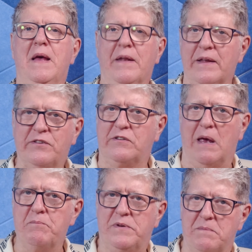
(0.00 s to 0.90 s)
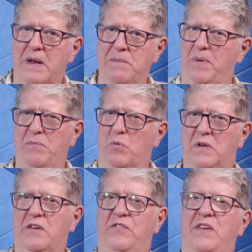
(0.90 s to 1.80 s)
Now, that's a temperature many people would
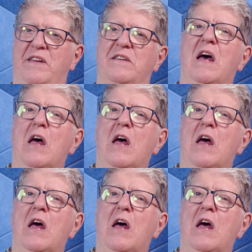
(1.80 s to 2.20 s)
consider